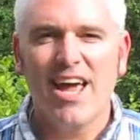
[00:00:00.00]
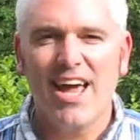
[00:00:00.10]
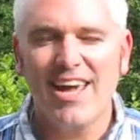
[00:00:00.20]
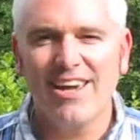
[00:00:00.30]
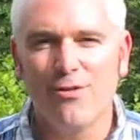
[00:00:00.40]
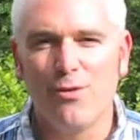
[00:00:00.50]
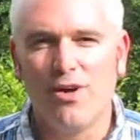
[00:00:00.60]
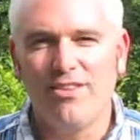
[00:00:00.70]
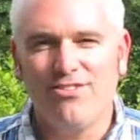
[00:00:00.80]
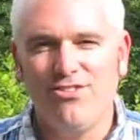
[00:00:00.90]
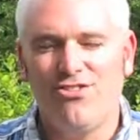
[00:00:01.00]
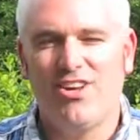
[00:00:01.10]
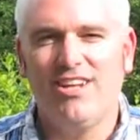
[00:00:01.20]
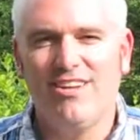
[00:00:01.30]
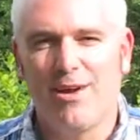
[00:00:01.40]
Hey everyone, this is
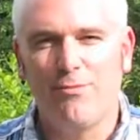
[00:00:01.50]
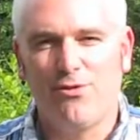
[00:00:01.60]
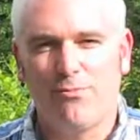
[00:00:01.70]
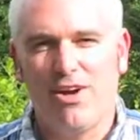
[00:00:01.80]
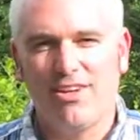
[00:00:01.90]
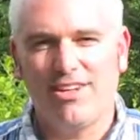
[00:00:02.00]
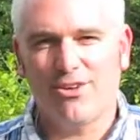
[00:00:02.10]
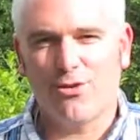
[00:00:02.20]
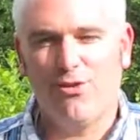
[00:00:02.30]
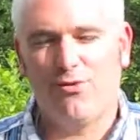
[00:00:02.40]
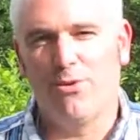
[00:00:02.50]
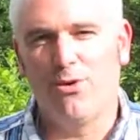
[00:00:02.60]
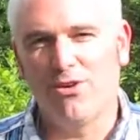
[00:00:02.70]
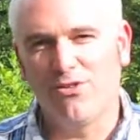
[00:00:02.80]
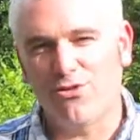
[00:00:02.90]
Shane and I'm responding to Chris
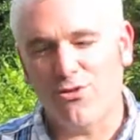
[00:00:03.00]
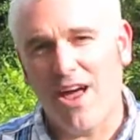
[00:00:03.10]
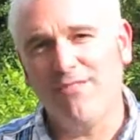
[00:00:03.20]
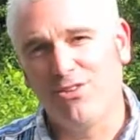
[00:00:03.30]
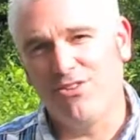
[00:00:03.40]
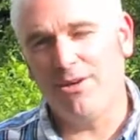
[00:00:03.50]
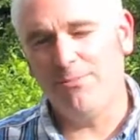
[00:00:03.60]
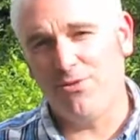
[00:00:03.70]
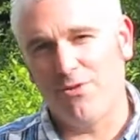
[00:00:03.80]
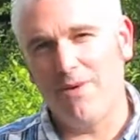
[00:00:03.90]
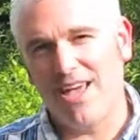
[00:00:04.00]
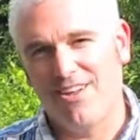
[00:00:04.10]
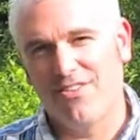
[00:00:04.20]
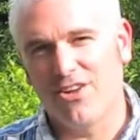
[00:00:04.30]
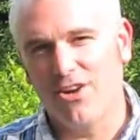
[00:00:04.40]
Brogan's travel tips for Man
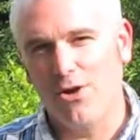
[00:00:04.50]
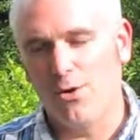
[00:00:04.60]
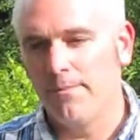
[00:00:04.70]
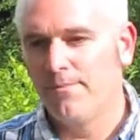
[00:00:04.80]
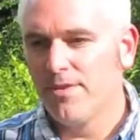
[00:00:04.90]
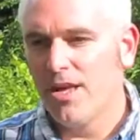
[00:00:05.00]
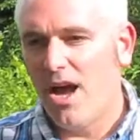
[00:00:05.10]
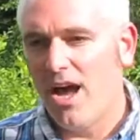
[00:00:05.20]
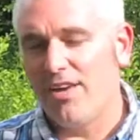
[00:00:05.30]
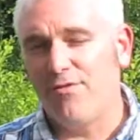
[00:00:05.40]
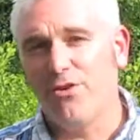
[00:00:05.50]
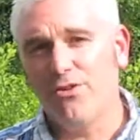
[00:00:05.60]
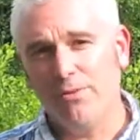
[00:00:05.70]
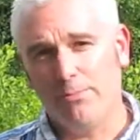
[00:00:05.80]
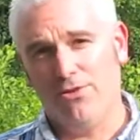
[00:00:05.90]
on the Go. If
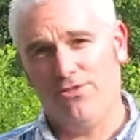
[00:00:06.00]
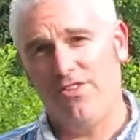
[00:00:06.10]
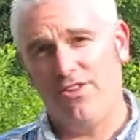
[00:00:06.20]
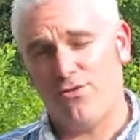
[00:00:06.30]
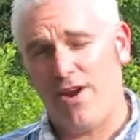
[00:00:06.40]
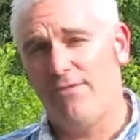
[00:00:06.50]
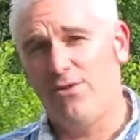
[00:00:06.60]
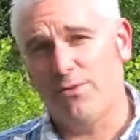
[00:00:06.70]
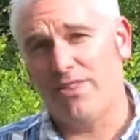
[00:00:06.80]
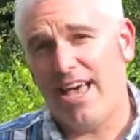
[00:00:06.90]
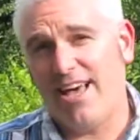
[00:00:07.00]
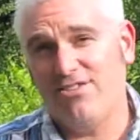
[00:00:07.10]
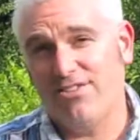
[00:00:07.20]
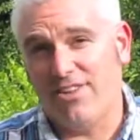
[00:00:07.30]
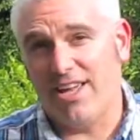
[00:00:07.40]
you're a person that travels with
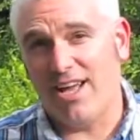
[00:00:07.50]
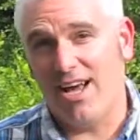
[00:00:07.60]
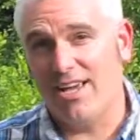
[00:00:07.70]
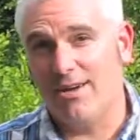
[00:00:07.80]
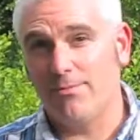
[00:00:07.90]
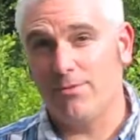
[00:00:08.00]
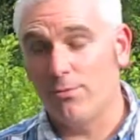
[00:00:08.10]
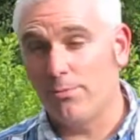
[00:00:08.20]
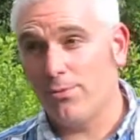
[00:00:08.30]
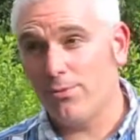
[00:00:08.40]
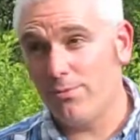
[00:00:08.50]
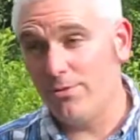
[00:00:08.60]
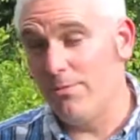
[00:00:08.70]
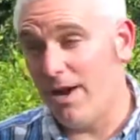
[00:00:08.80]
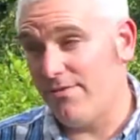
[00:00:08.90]
gadgets like I am,
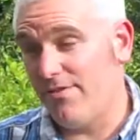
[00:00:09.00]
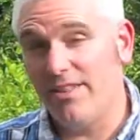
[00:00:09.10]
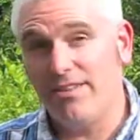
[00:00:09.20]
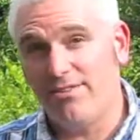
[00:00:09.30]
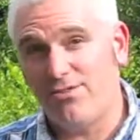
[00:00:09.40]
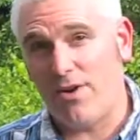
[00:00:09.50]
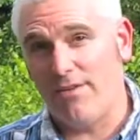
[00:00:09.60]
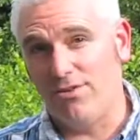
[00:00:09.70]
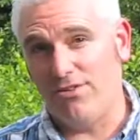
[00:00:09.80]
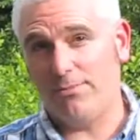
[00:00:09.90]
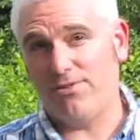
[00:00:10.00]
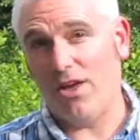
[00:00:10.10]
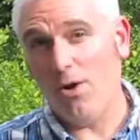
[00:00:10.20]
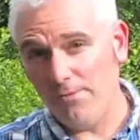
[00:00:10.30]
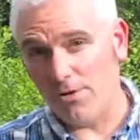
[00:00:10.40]
you might find these travel tips
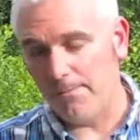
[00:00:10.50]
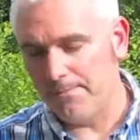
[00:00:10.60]
helpful.